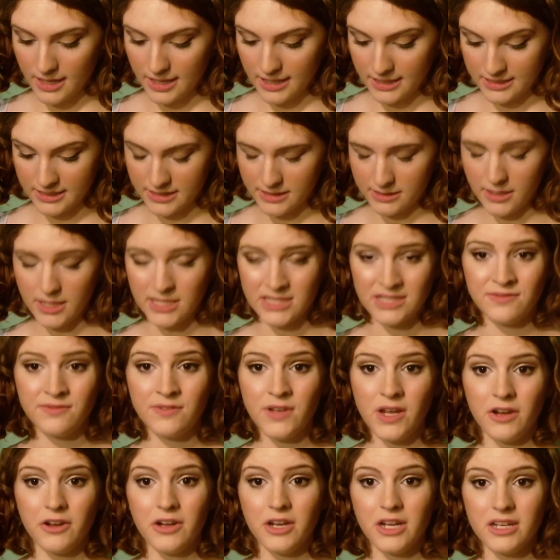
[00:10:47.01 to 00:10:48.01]
It's
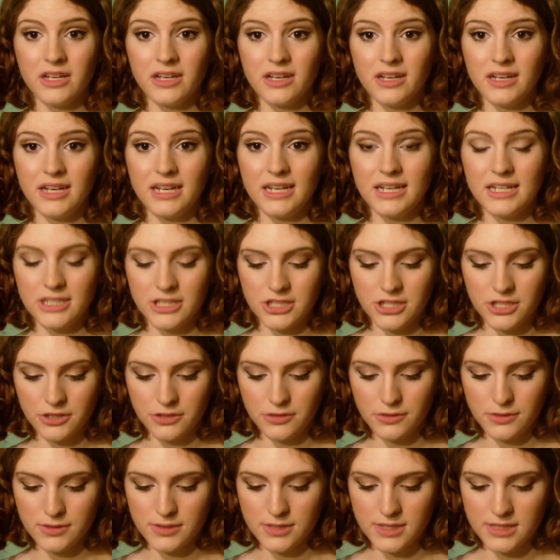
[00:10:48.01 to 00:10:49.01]
very good, and it
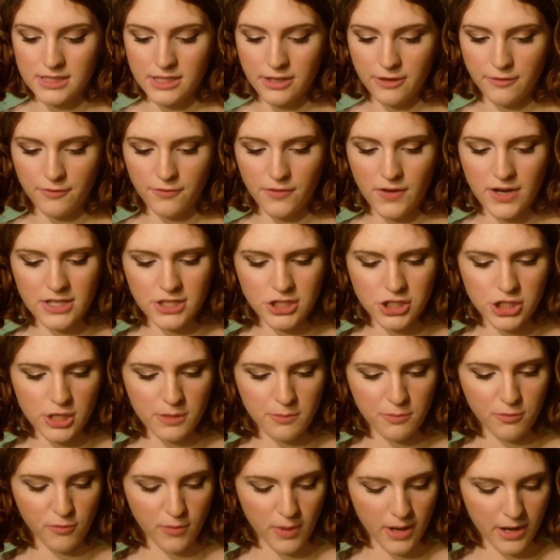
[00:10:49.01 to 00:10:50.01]
shows their
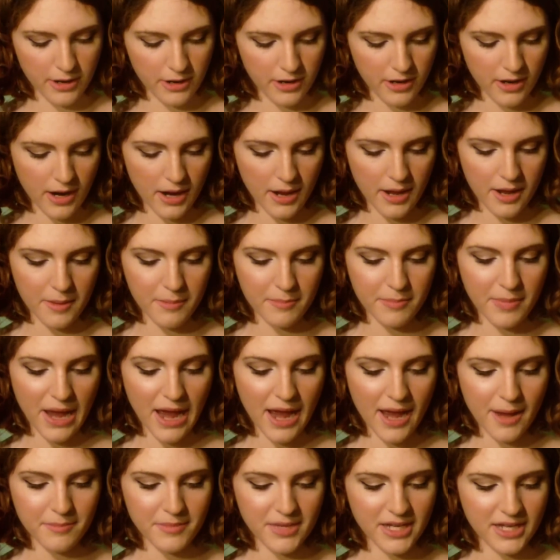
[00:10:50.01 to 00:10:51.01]
friendship where
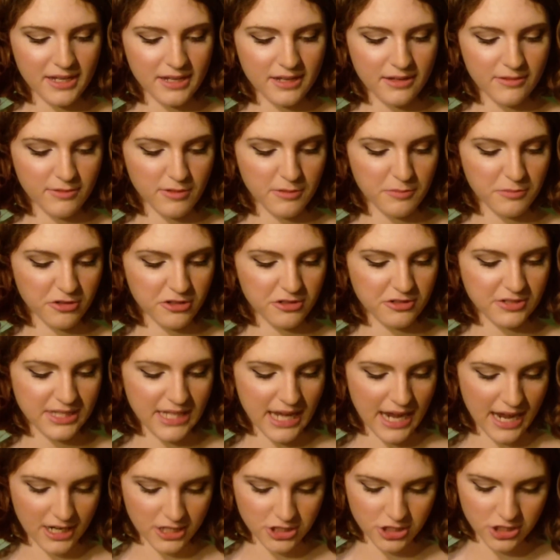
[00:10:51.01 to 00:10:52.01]
Bruce
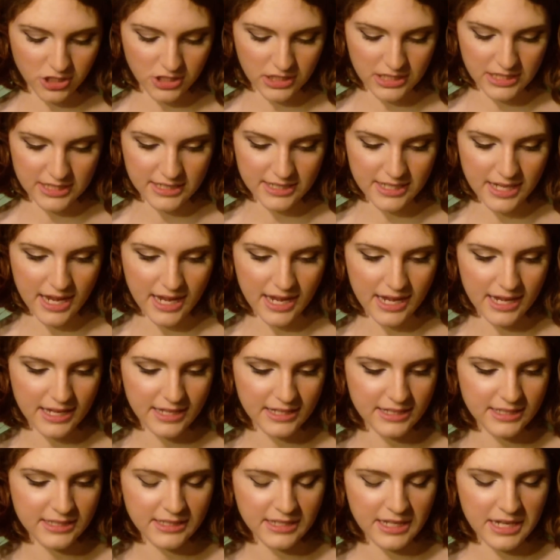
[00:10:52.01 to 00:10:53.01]
actually
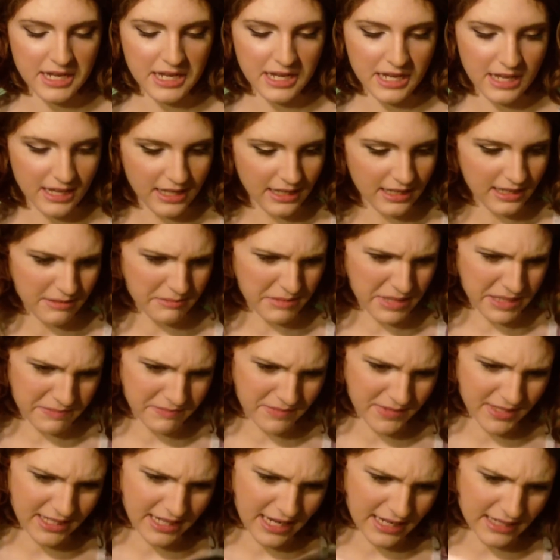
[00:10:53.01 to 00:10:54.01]
says, let me
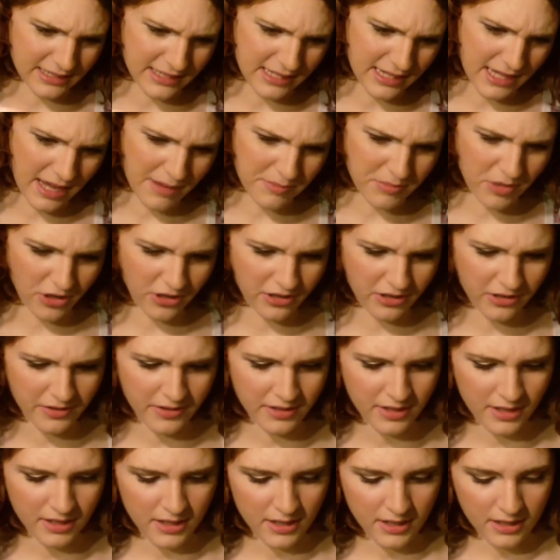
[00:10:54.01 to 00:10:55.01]
get to that
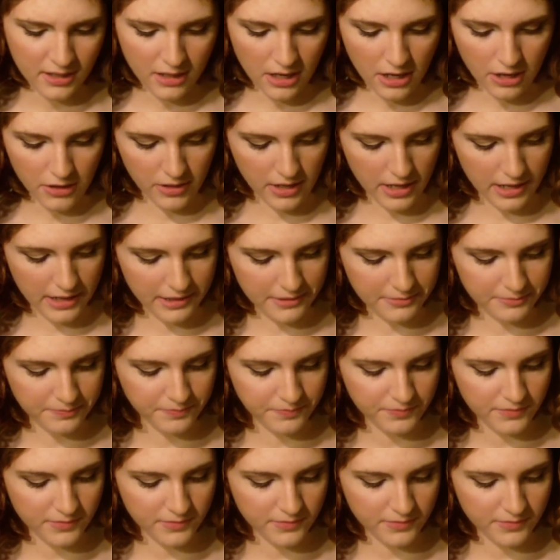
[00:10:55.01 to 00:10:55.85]
part. Okay.